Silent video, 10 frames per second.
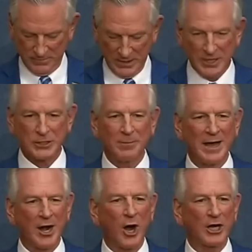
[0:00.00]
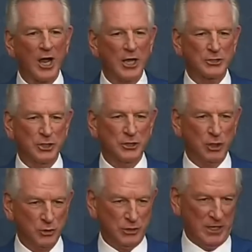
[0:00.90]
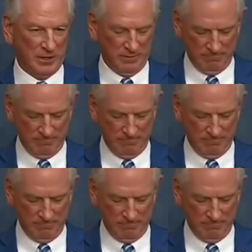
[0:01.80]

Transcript: It's about our Constitution.